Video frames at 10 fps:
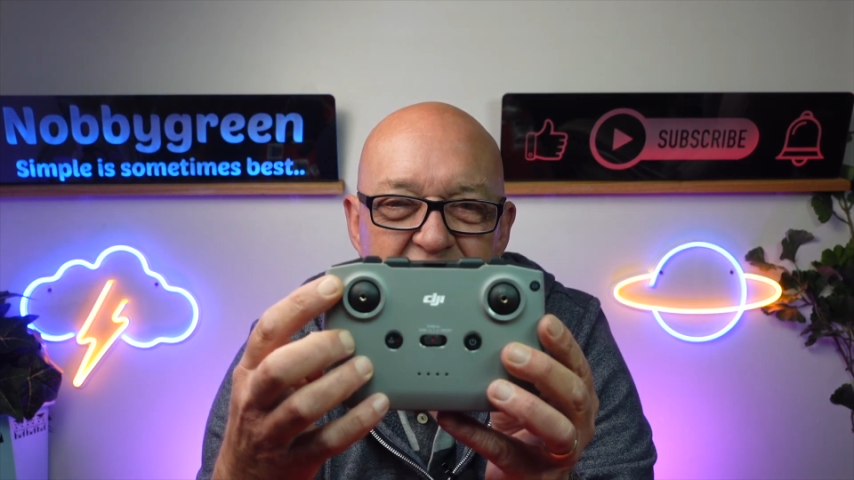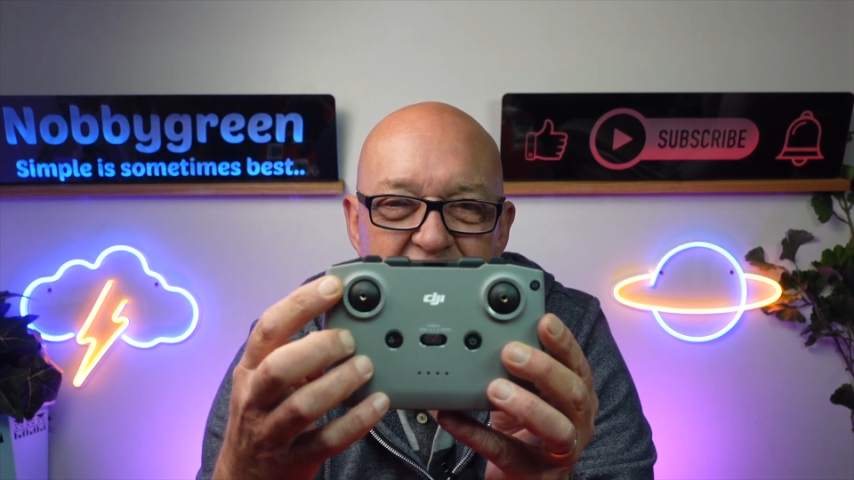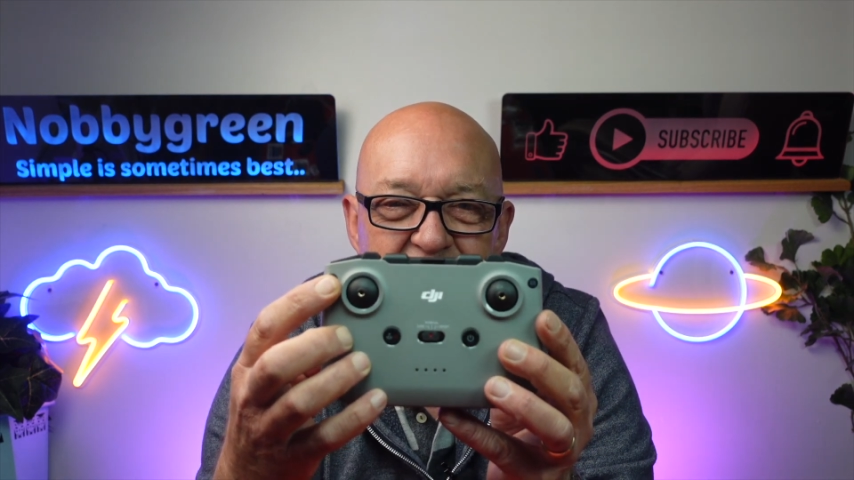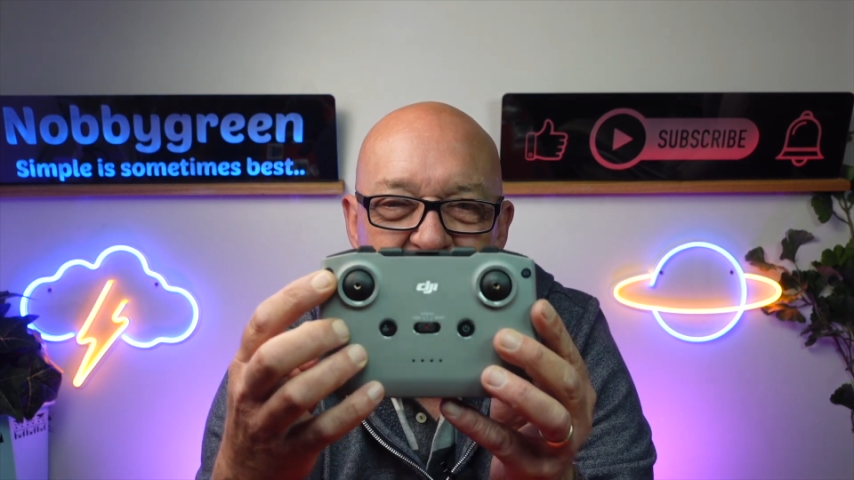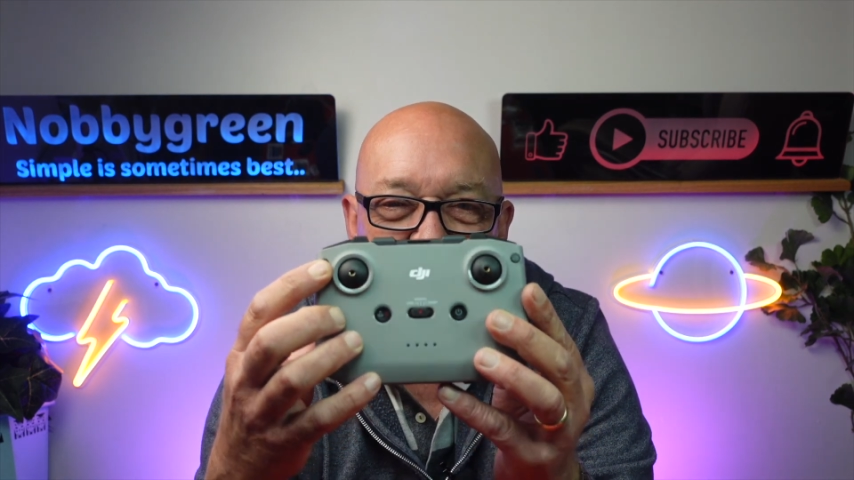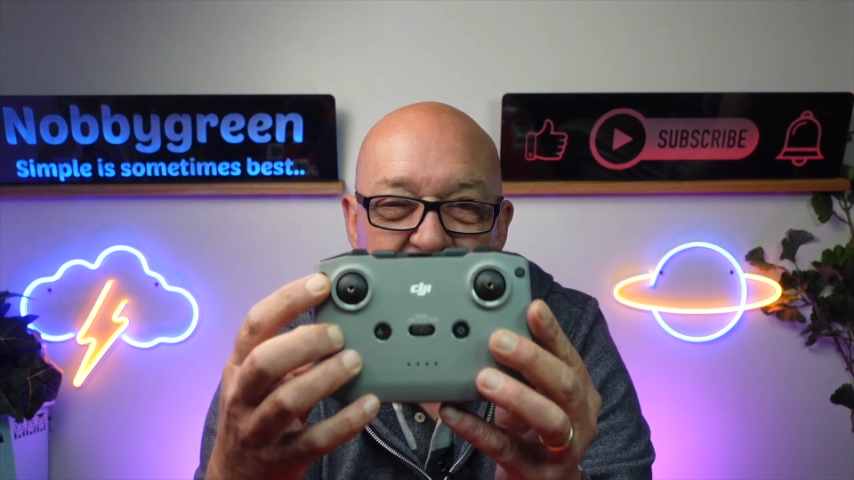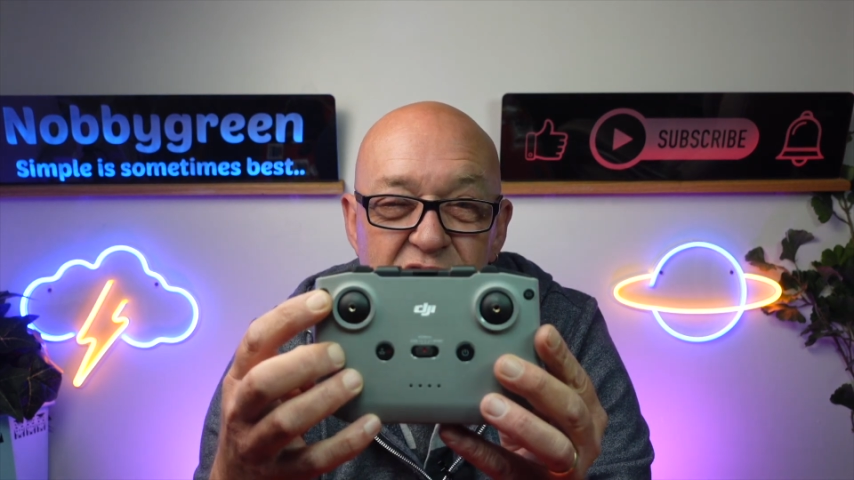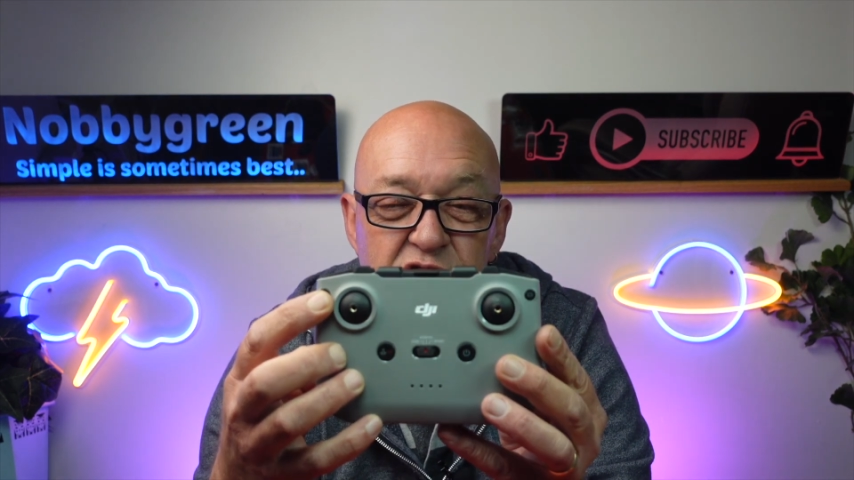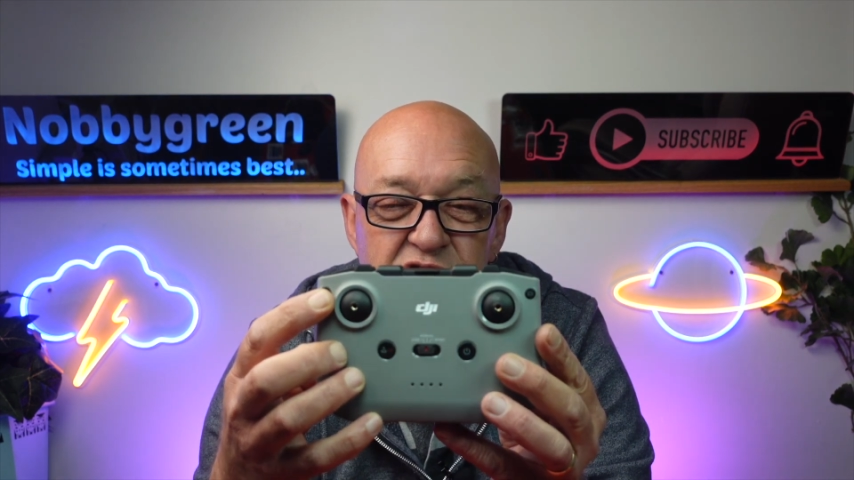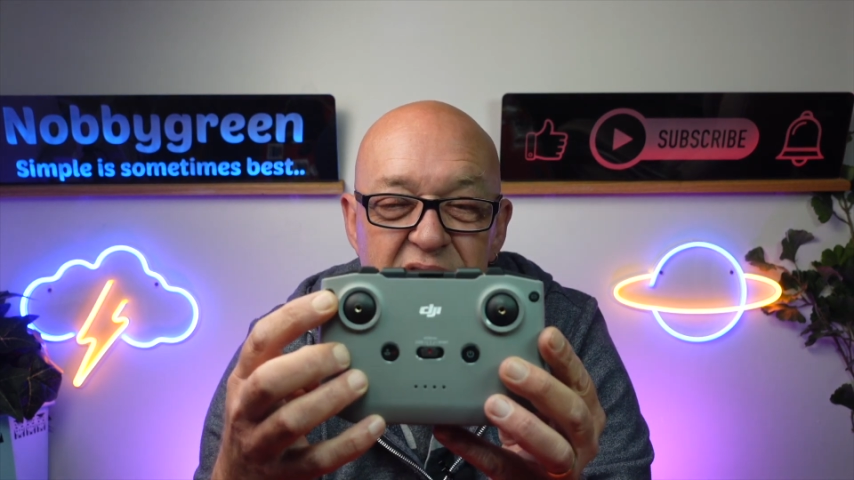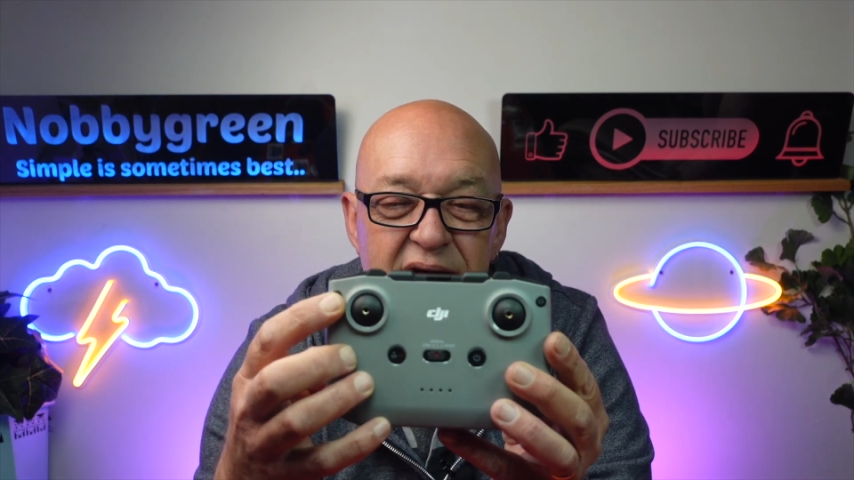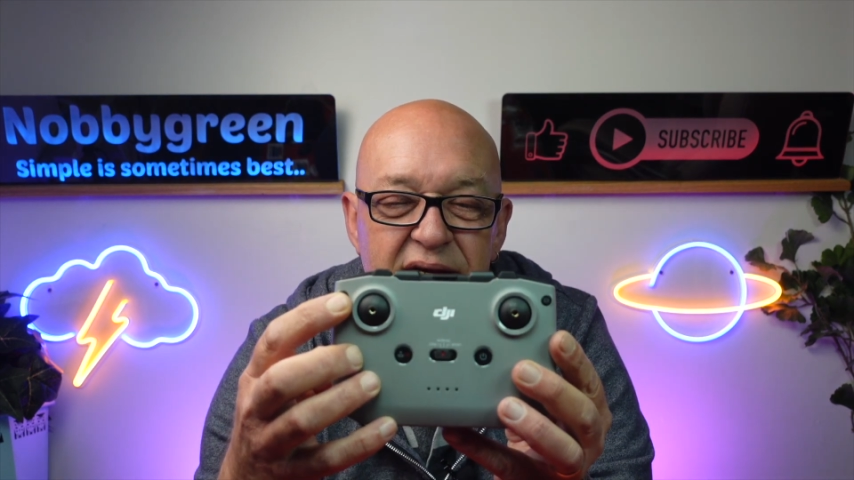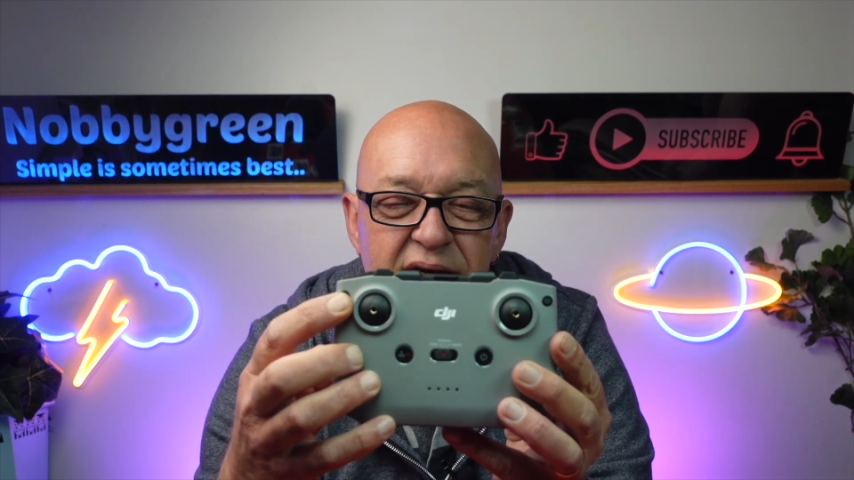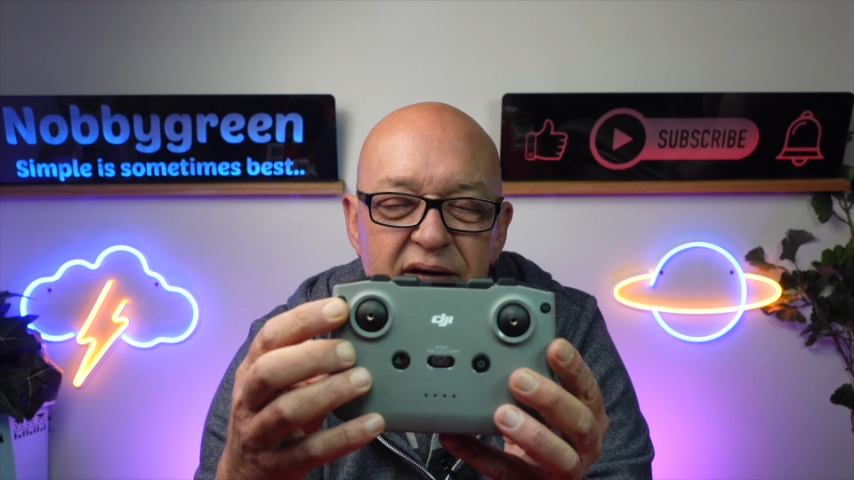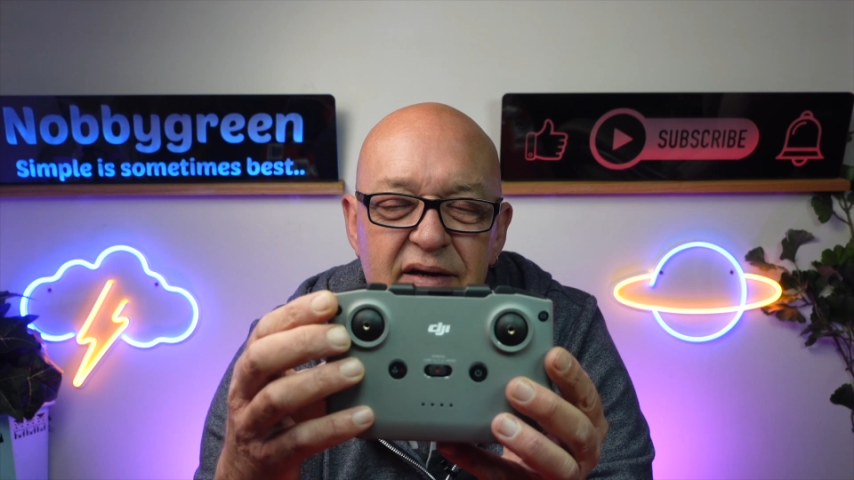it is, as I've just said,